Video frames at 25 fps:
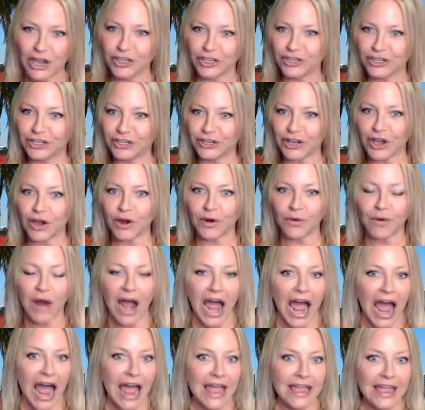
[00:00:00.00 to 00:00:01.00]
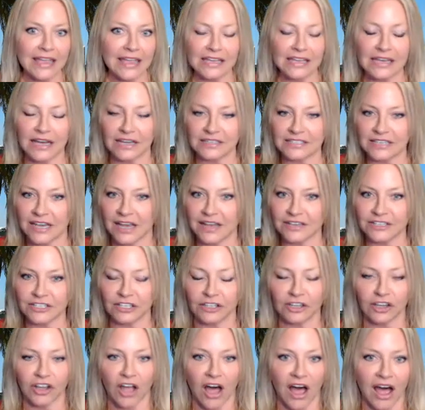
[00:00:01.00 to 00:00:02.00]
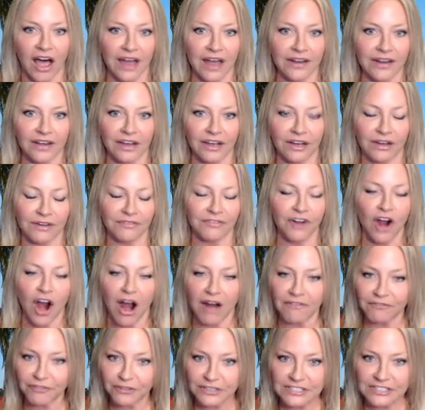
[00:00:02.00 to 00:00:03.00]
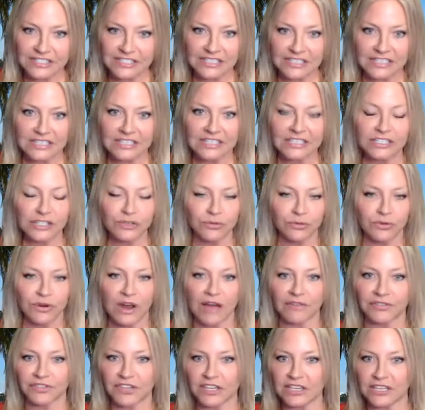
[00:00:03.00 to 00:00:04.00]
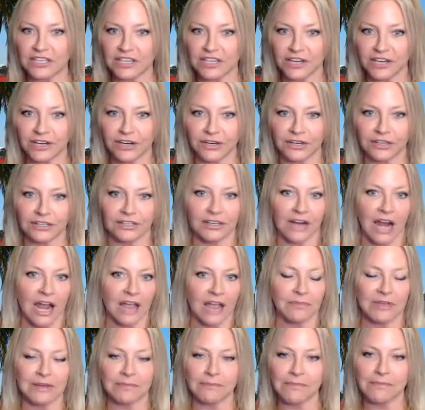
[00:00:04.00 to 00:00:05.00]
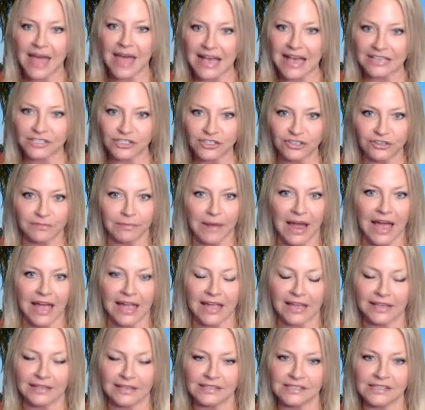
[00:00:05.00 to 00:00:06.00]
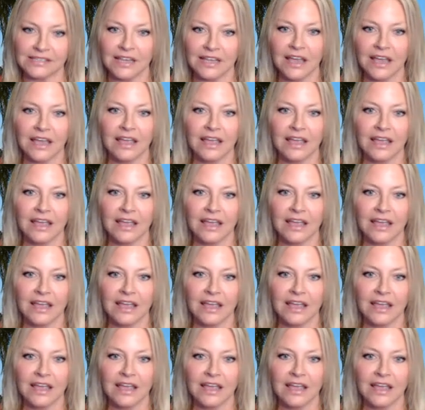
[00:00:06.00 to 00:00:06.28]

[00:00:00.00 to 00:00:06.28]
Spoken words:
I attend a lot of conferences throughout the year. I'm in masterminds.